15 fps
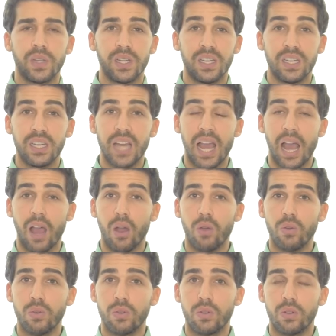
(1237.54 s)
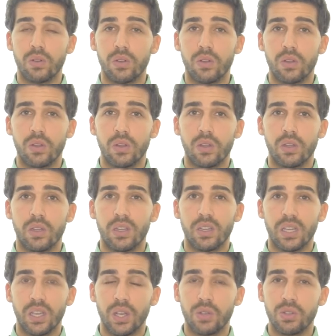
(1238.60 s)
Now,
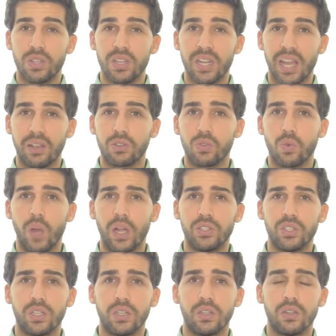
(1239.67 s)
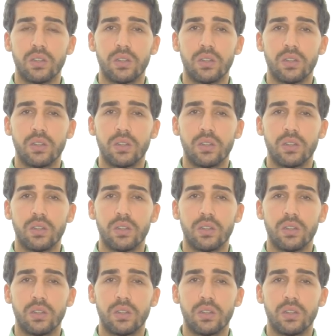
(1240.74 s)
here's the next question.